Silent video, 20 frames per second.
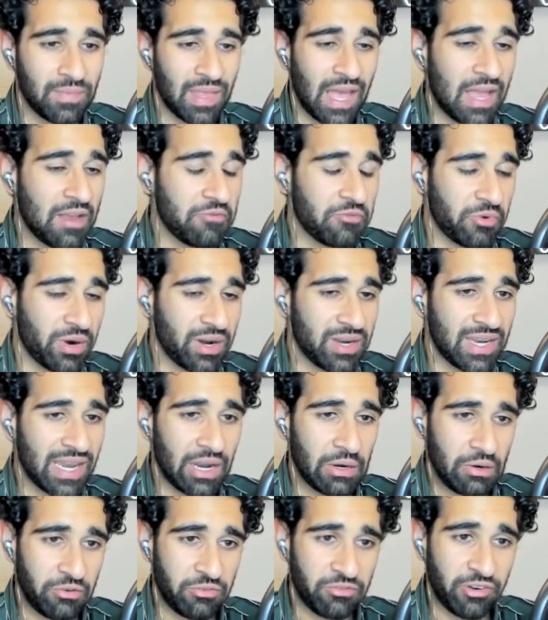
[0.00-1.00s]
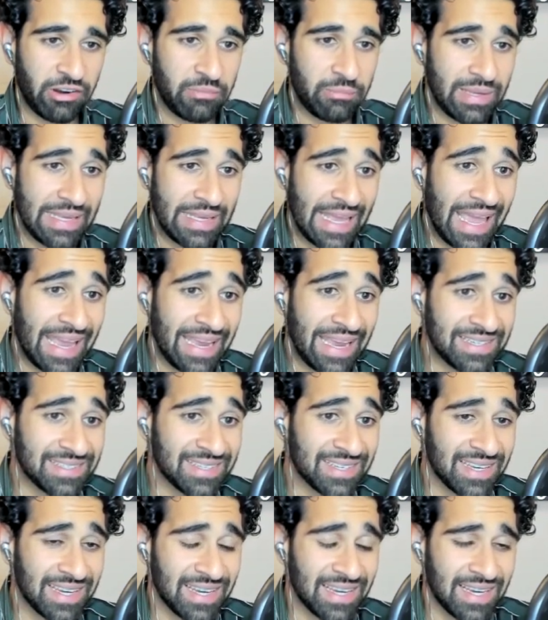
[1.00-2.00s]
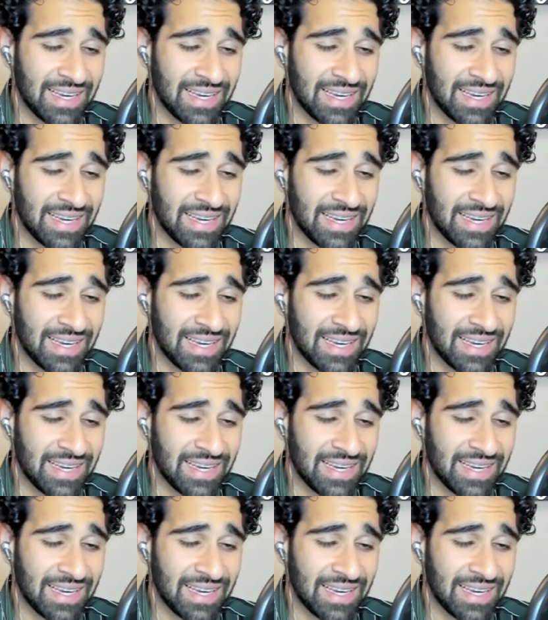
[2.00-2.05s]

I've written down in front of me 8